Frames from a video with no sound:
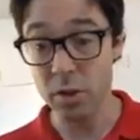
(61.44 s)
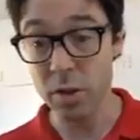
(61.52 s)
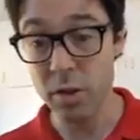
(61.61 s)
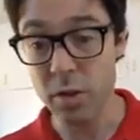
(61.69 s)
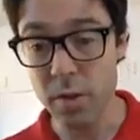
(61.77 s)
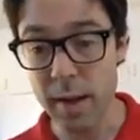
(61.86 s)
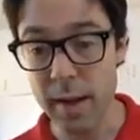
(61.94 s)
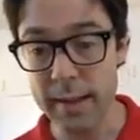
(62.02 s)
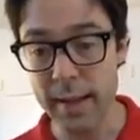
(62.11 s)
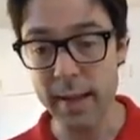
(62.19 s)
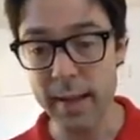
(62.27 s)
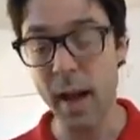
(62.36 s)
do, and
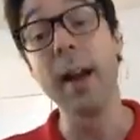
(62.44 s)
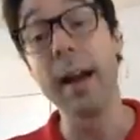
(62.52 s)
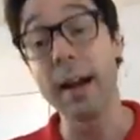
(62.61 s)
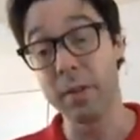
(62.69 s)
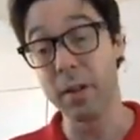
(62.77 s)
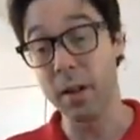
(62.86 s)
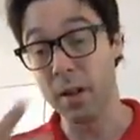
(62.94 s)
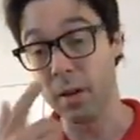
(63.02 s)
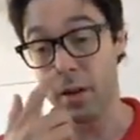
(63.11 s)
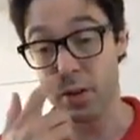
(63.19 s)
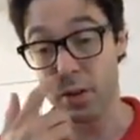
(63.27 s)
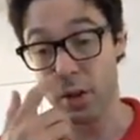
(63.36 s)
then I'll have a go
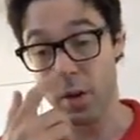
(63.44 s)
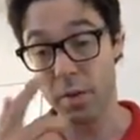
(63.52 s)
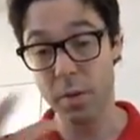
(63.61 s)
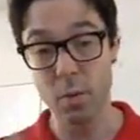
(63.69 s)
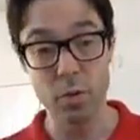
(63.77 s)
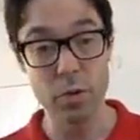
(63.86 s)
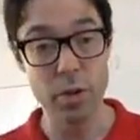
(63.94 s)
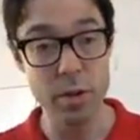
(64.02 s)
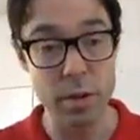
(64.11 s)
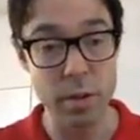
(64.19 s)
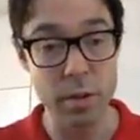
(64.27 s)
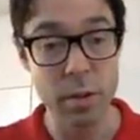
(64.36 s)
at showing what to
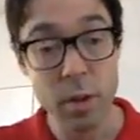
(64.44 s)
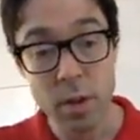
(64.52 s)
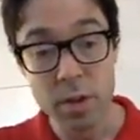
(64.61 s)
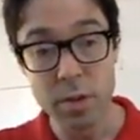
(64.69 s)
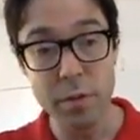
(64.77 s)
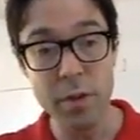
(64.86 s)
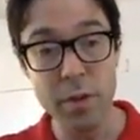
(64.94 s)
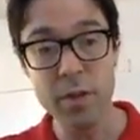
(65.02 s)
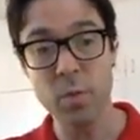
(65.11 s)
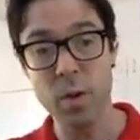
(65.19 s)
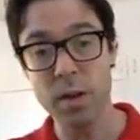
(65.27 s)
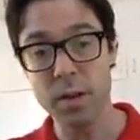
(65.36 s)
do. So the first
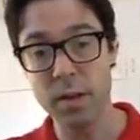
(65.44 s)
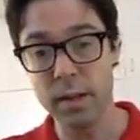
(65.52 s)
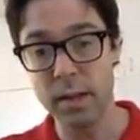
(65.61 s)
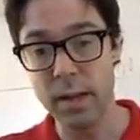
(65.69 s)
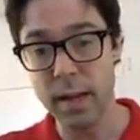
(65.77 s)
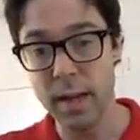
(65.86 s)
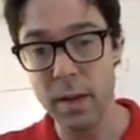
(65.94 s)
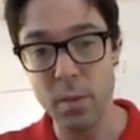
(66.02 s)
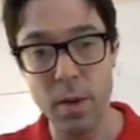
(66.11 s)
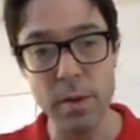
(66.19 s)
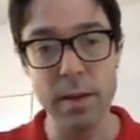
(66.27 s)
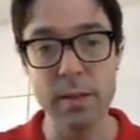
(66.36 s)
one
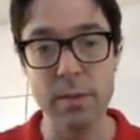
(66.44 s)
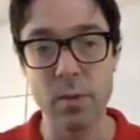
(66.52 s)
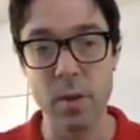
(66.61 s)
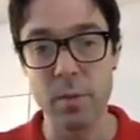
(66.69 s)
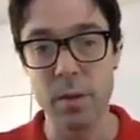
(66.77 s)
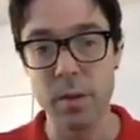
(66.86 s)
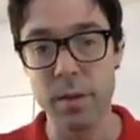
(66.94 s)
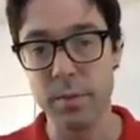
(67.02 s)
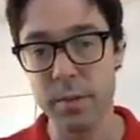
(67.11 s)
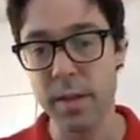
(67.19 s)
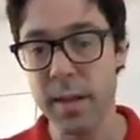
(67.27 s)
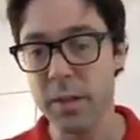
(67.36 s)
where we had some common
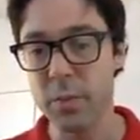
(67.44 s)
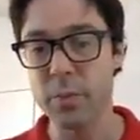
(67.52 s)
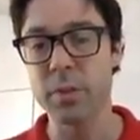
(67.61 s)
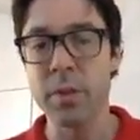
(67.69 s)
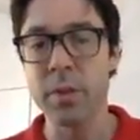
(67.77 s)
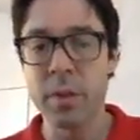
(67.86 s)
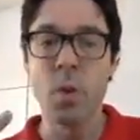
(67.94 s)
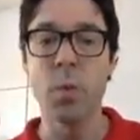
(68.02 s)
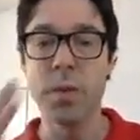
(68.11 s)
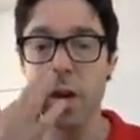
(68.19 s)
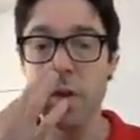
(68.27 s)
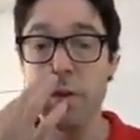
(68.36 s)
mistakes was with
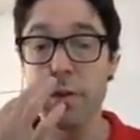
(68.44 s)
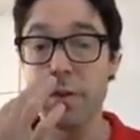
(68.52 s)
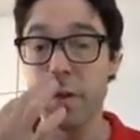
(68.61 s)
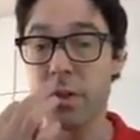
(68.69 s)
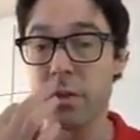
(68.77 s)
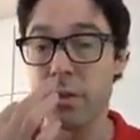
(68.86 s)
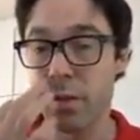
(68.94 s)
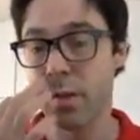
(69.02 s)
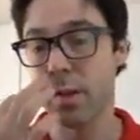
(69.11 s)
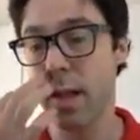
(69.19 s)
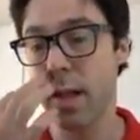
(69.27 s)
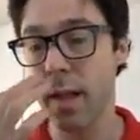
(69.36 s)
the overview
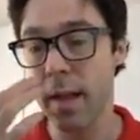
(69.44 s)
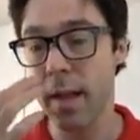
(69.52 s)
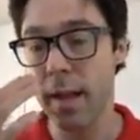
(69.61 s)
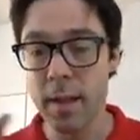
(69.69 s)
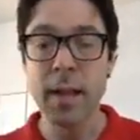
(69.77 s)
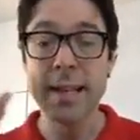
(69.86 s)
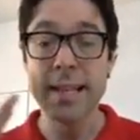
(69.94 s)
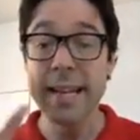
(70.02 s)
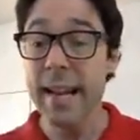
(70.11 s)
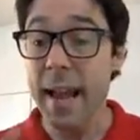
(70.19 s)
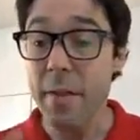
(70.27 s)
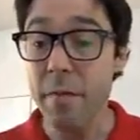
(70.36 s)
slide.
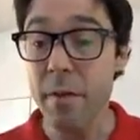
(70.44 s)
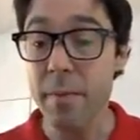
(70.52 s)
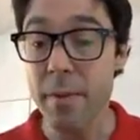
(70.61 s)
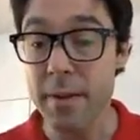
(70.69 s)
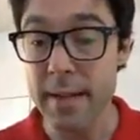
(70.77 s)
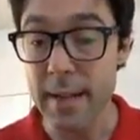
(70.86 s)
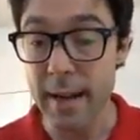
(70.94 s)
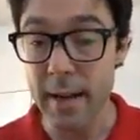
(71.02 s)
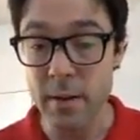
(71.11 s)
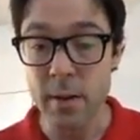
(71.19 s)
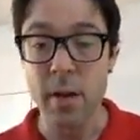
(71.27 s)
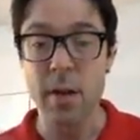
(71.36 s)
Nearly everybody
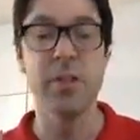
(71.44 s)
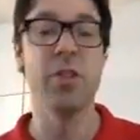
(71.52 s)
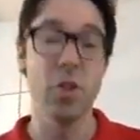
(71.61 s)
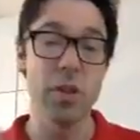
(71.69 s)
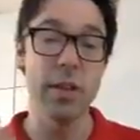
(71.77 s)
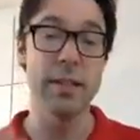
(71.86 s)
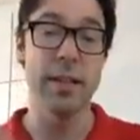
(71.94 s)
now has got it